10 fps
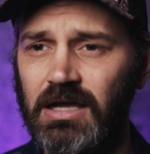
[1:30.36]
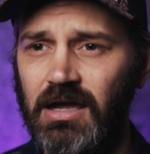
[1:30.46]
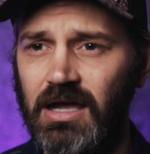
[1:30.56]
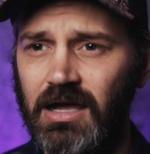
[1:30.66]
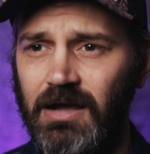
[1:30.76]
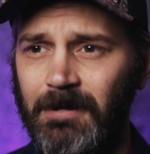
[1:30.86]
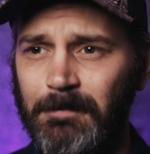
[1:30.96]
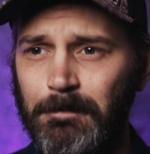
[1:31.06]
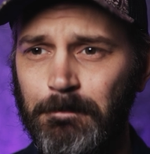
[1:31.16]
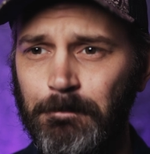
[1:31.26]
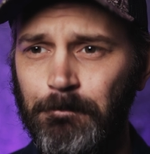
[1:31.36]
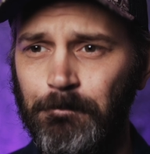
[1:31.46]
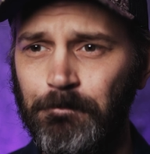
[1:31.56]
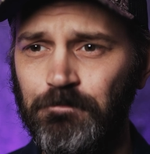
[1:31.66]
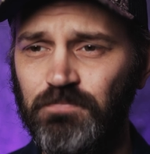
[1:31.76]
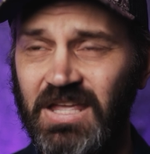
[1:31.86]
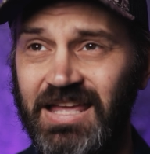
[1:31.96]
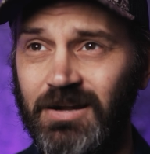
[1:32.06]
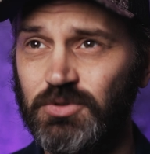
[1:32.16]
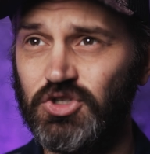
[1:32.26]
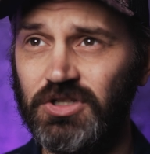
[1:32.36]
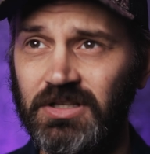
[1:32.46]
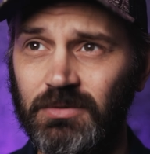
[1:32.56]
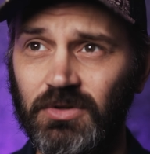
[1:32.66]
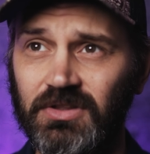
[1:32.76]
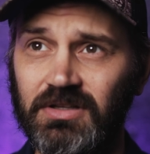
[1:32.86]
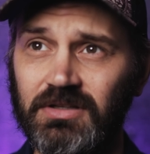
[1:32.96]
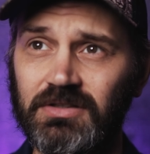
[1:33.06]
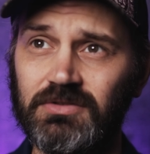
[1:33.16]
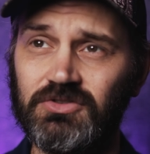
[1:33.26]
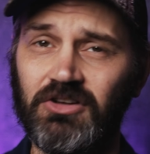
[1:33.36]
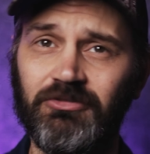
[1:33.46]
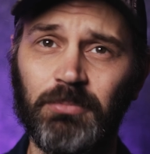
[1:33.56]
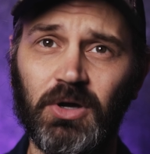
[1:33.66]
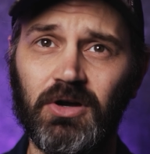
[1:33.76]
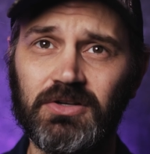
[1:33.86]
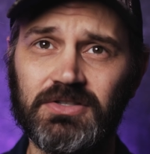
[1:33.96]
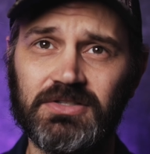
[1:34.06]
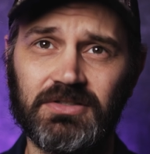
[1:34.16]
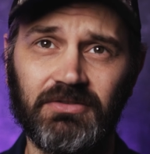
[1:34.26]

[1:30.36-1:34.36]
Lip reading: and I'm shooting with a softbox.